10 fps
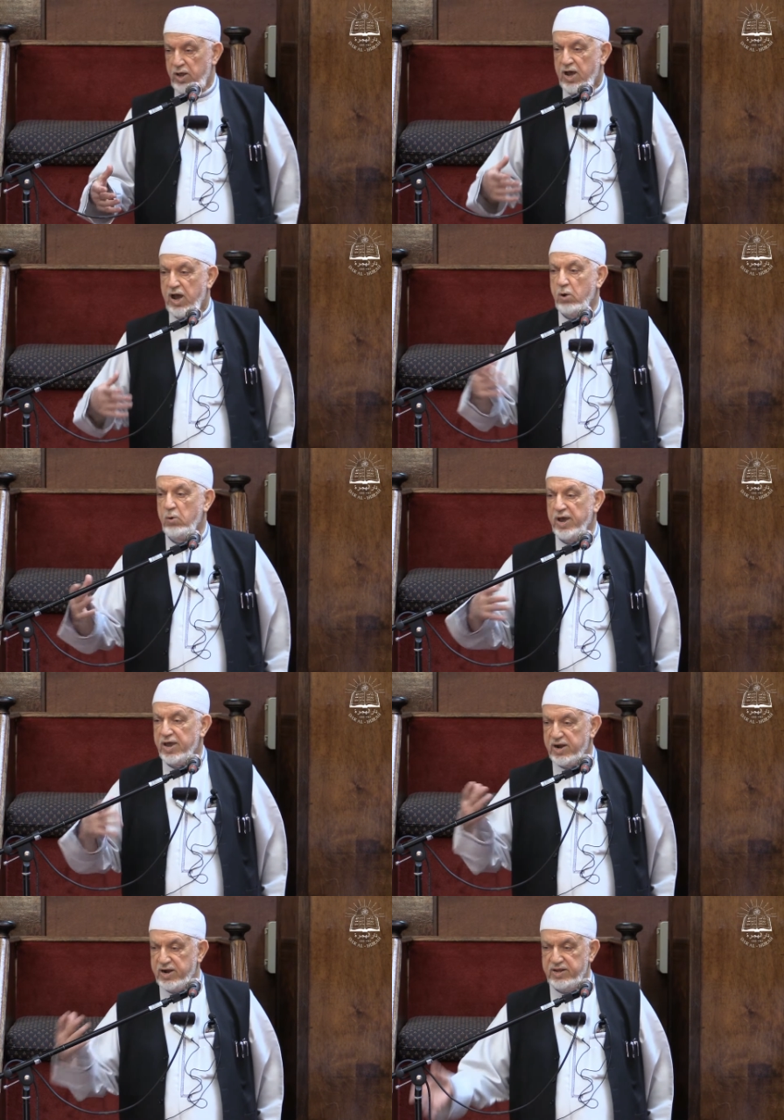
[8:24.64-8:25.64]
how
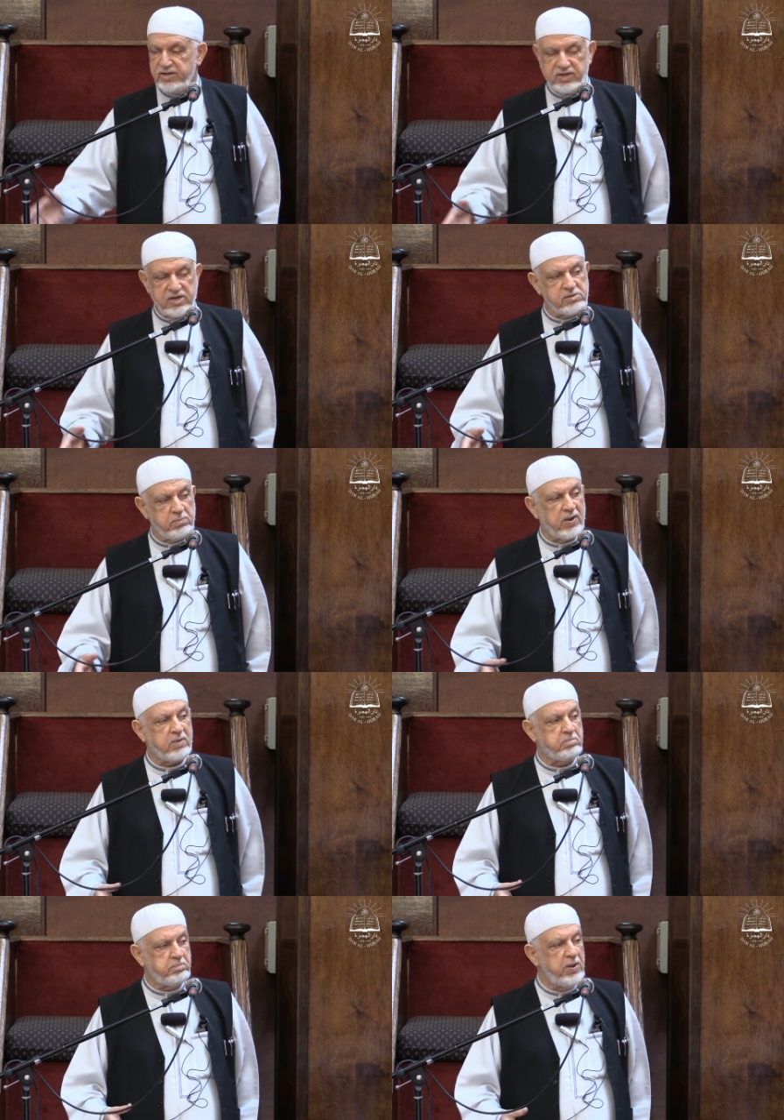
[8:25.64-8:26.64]
early it is,
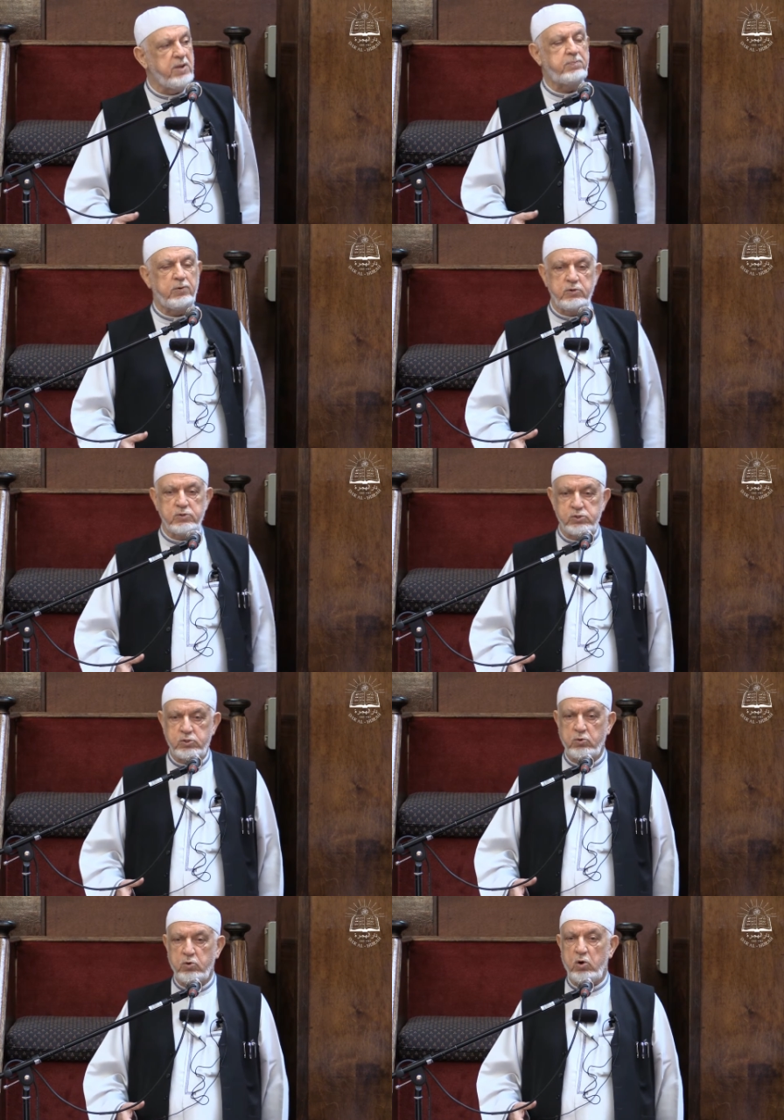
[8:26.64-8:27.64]
but people used
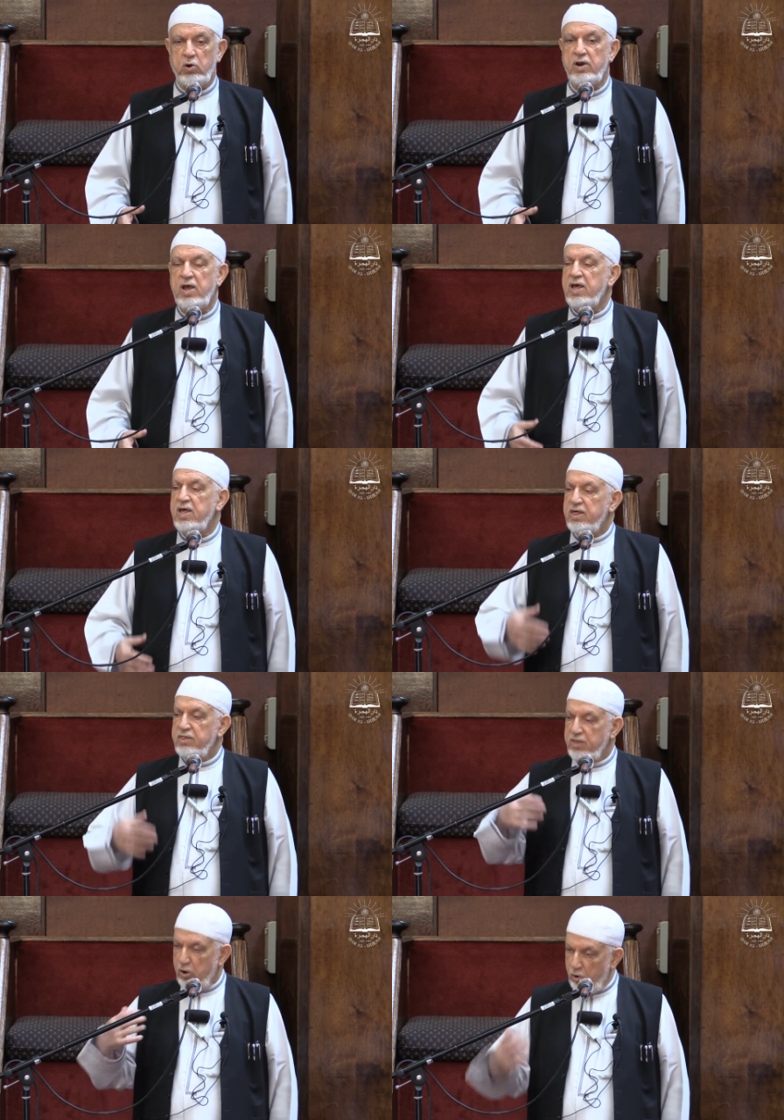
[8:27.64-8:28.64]
to call
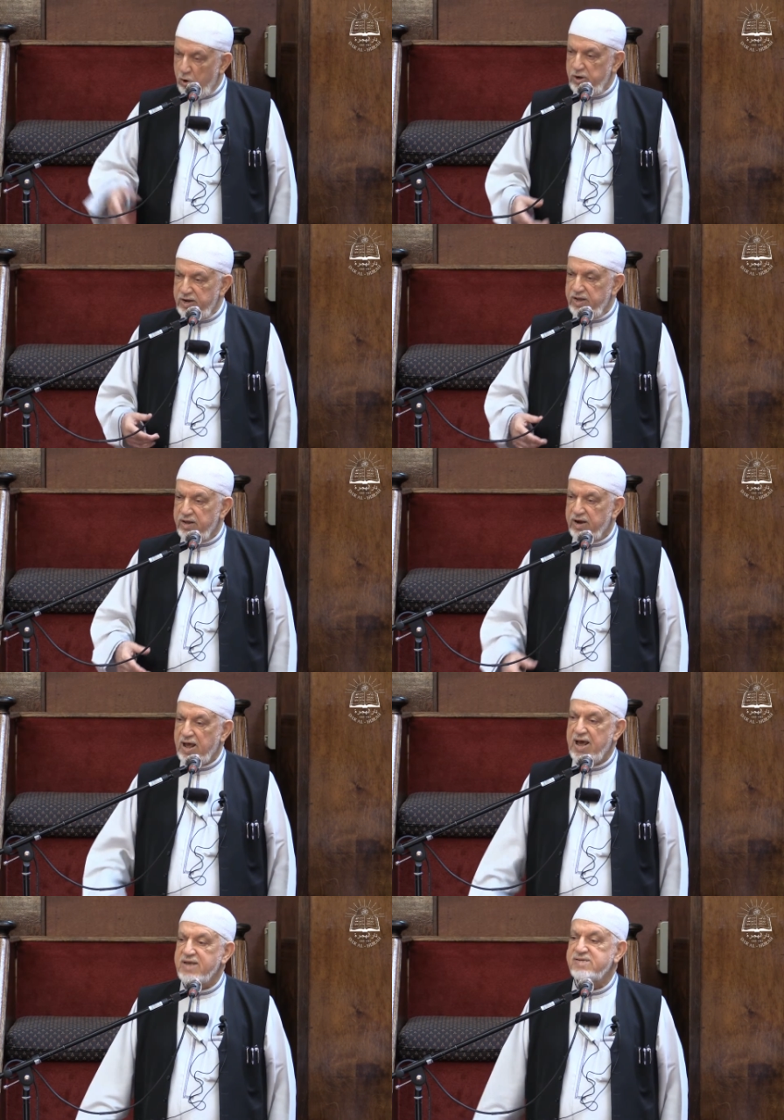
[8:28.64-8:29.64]
the whole year
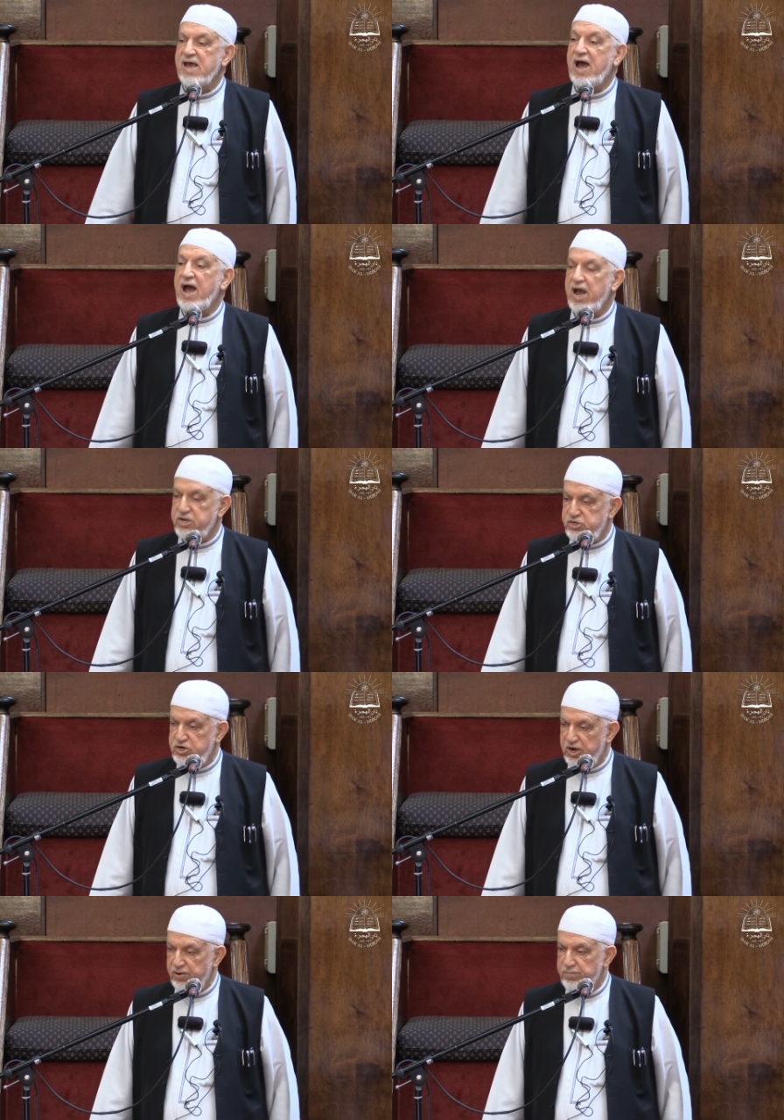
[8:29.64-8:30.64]
as a
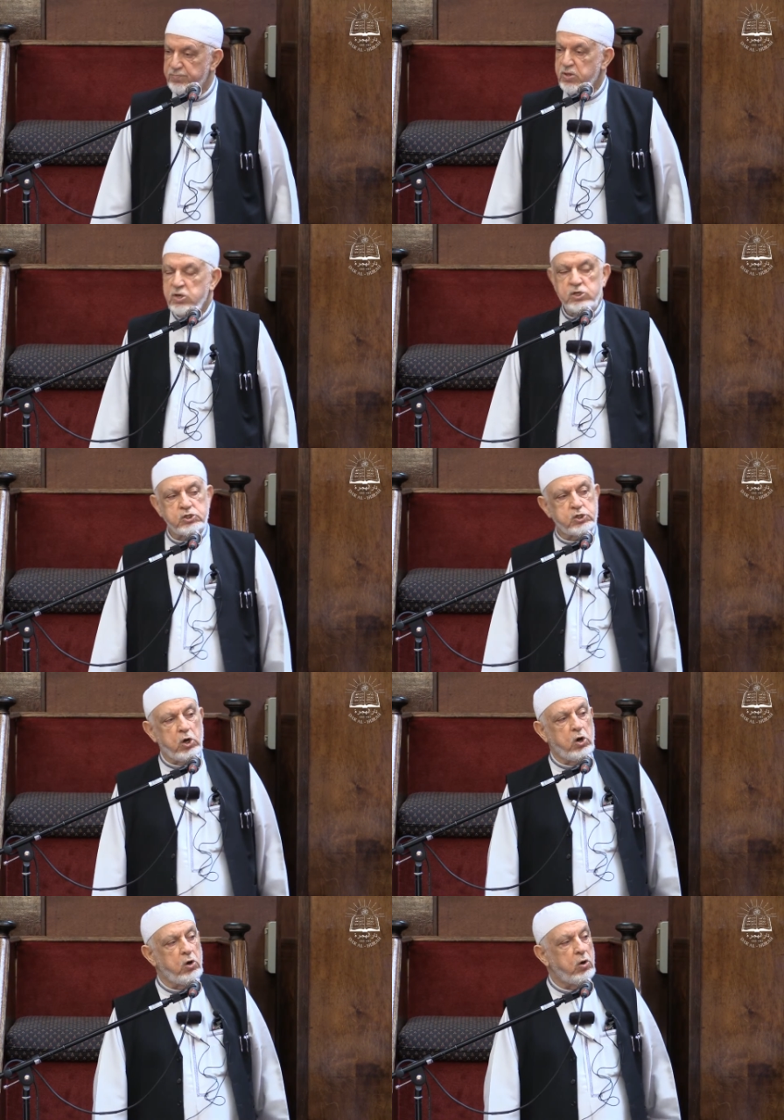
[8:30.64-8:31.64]
Hajjah.
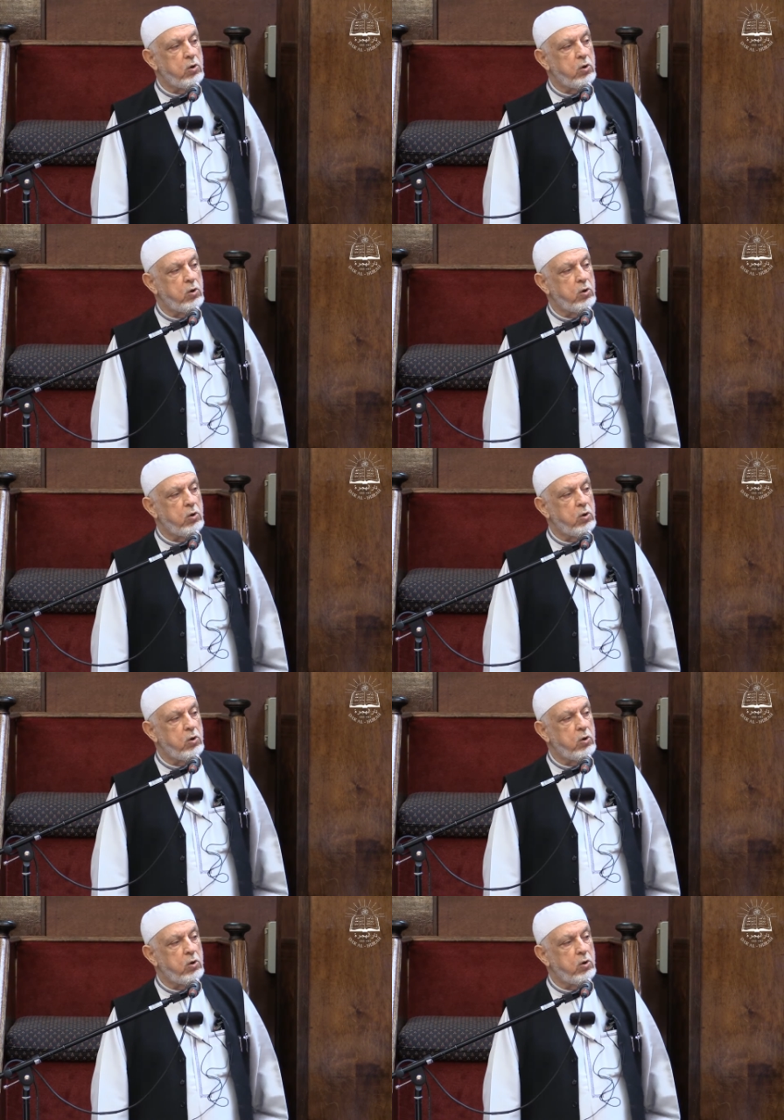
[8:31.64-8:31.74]
So